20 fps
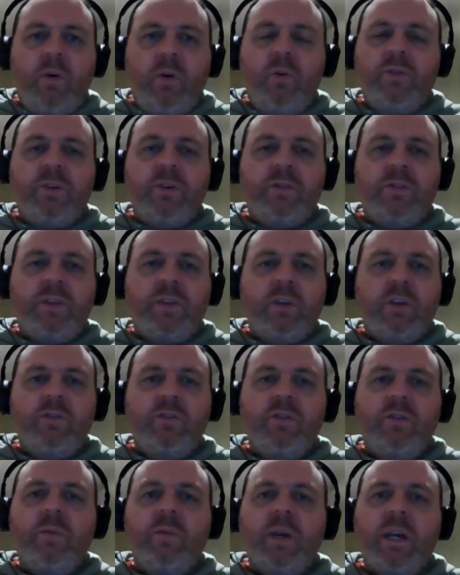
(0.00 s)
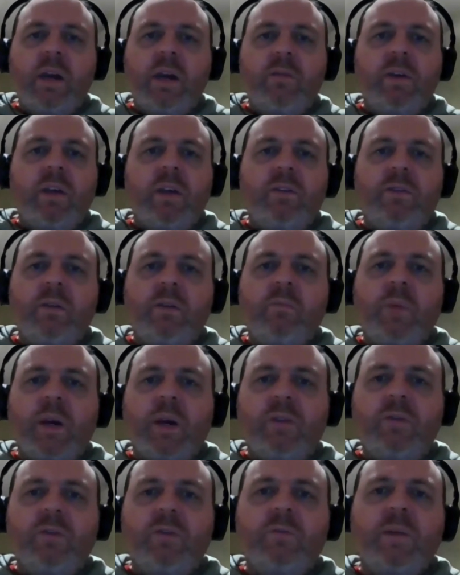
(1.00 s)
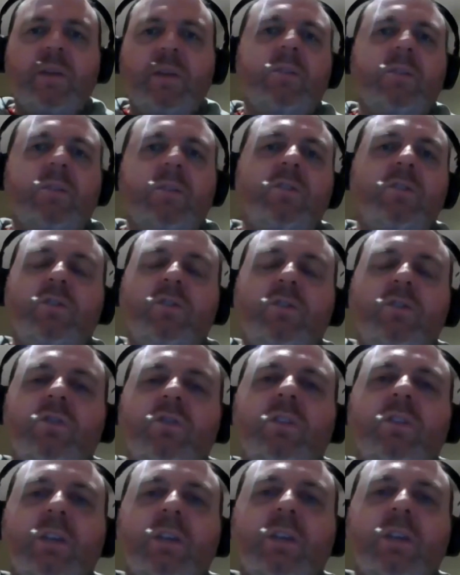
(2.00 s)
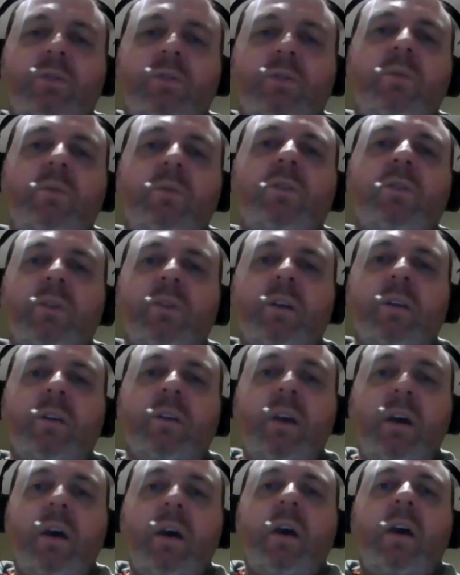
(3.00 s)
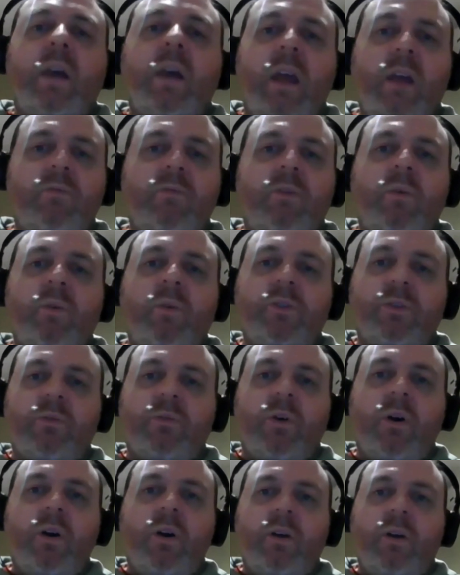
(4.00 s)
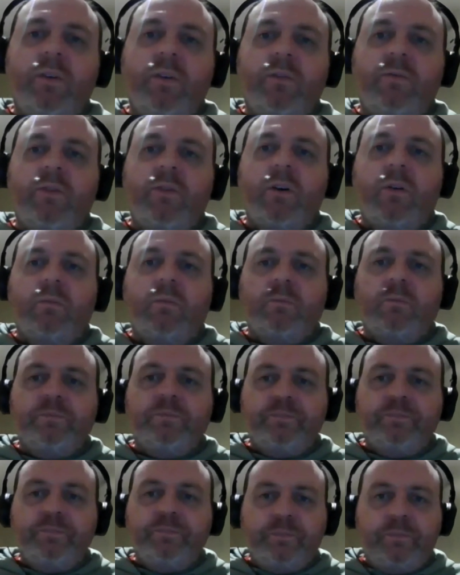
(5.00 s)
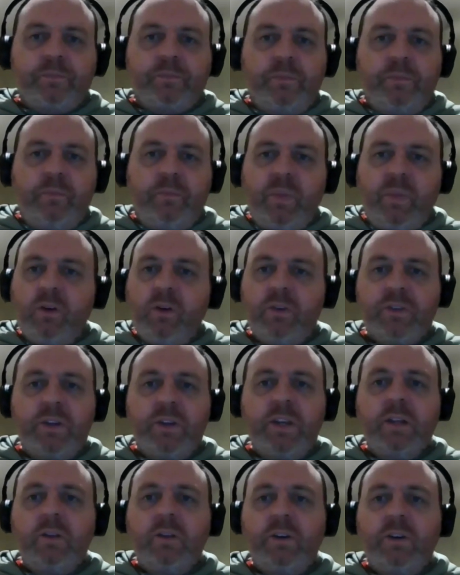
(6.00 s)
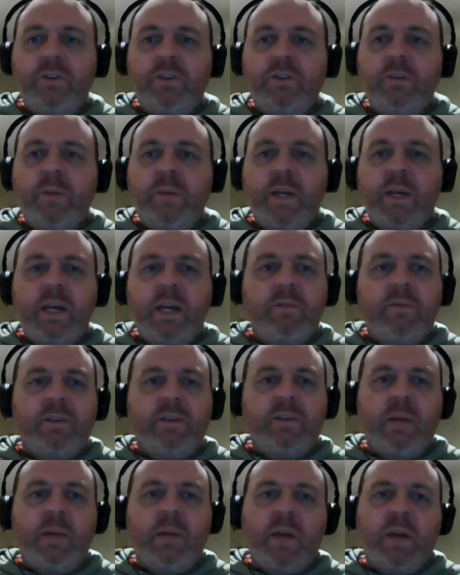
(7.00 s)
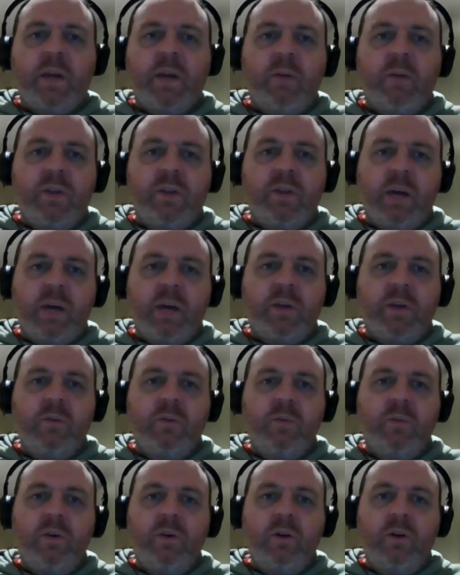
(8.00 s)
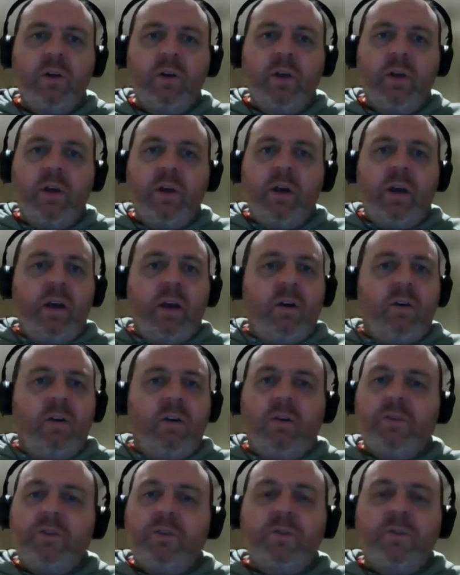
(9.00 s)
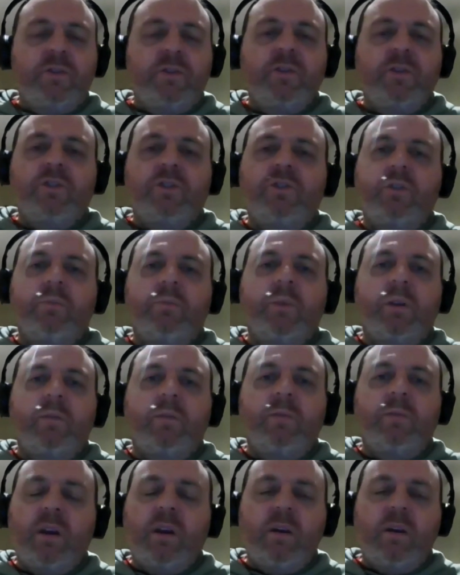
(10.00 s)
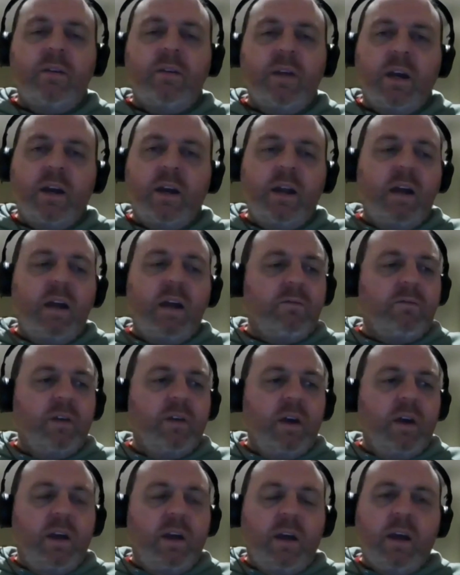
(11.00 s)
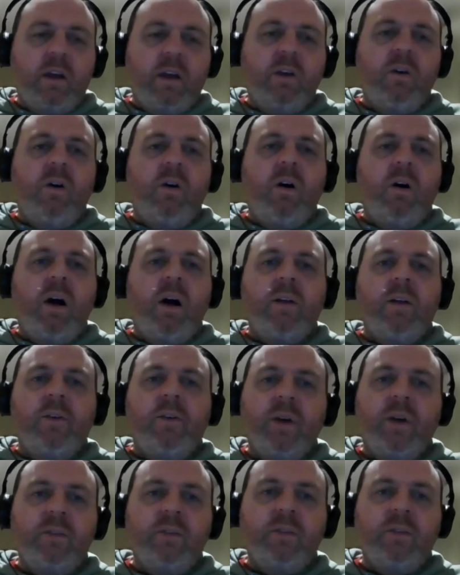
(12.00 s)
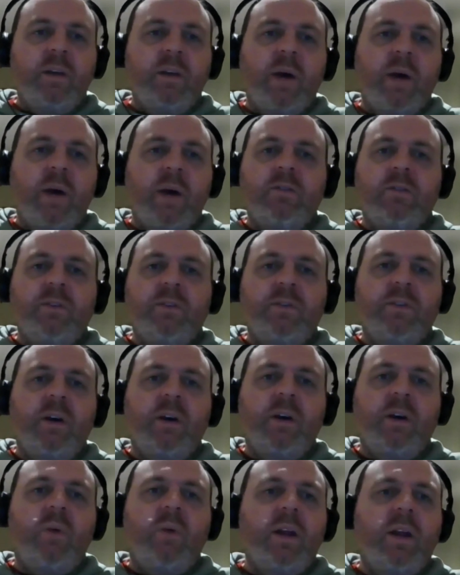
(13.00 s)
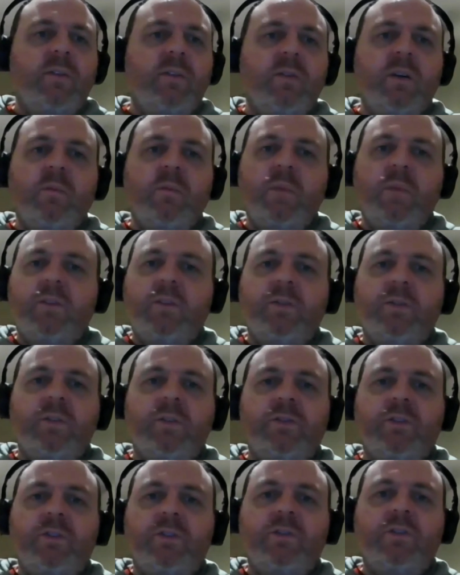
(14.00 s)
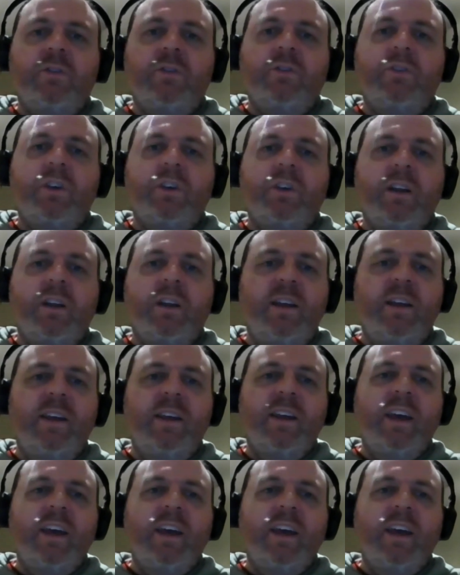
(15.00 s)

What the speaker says: also seeing Shooter McGavin get sent back to his mental institution. That's what I would have done if I was a writer of this film. Because I didn't like Shooter McGavin teaming up with Happy Gilmore. I thought it was too stupid. You know, you can't have a guy who had a deep hatred for someone and they're in a mental institution